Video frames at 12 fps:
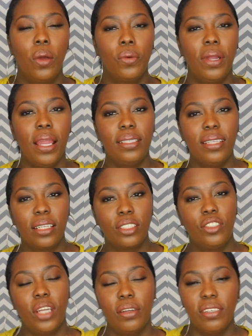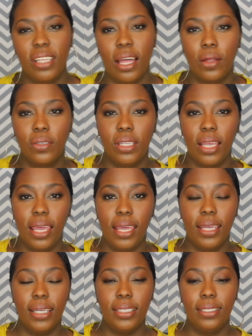We're at Dr. Jarrett's house,
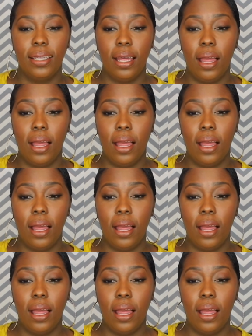and